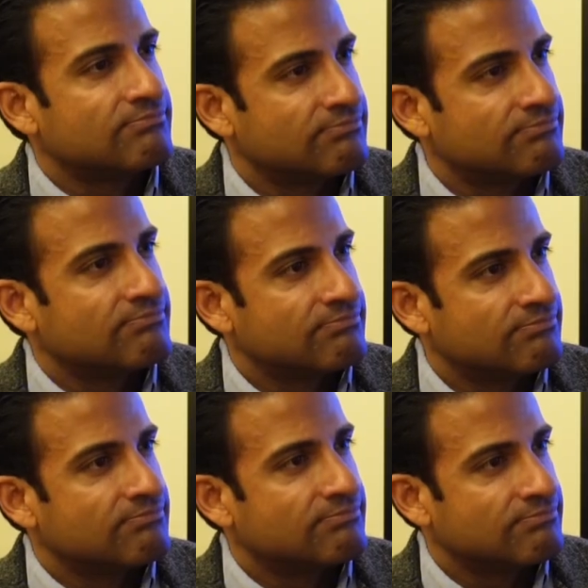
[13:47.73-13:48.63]
you can't
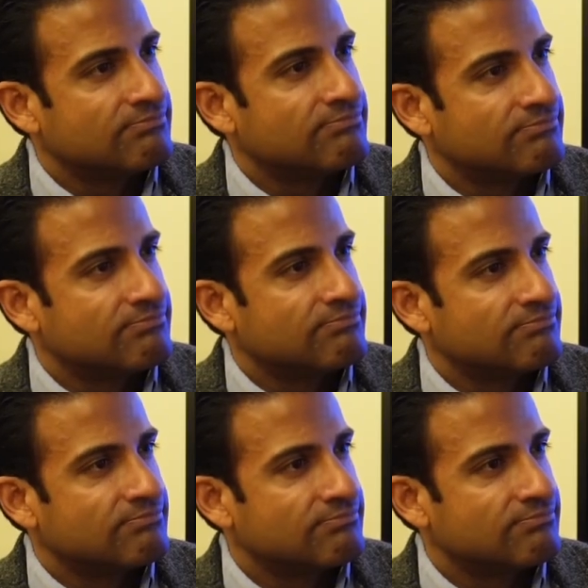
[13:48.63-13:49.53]
just give a
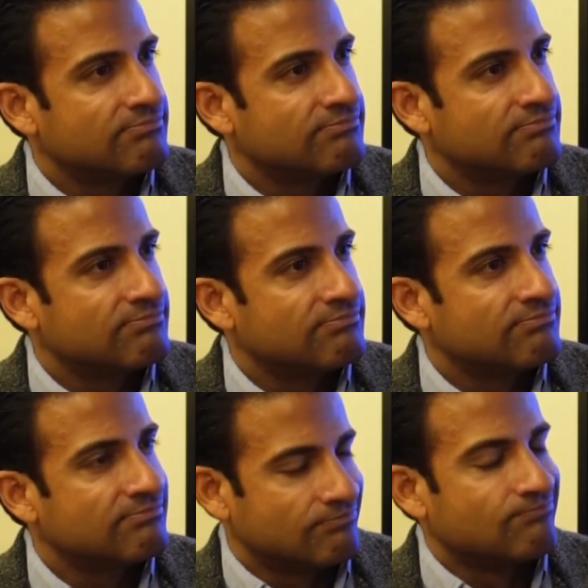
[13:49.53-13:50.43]

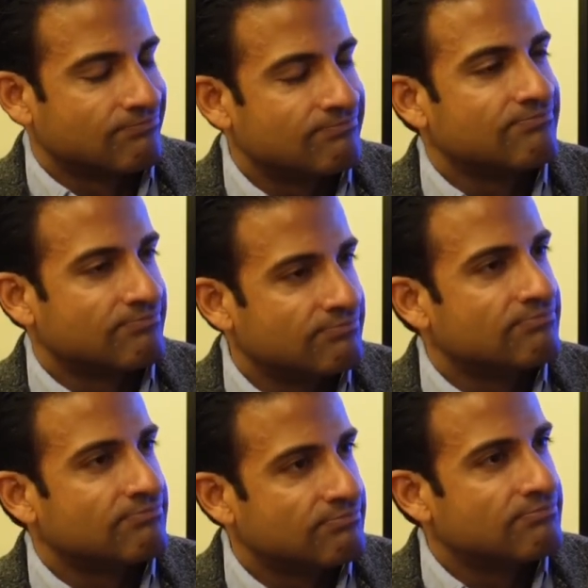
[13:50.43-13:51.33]
one
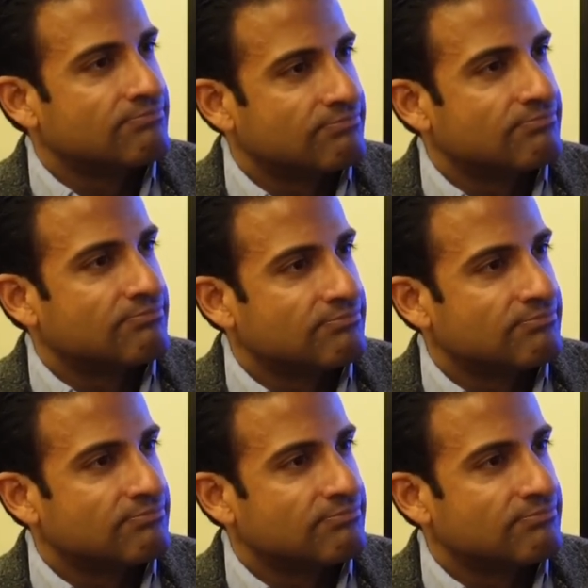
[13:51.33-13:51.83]
standard menu.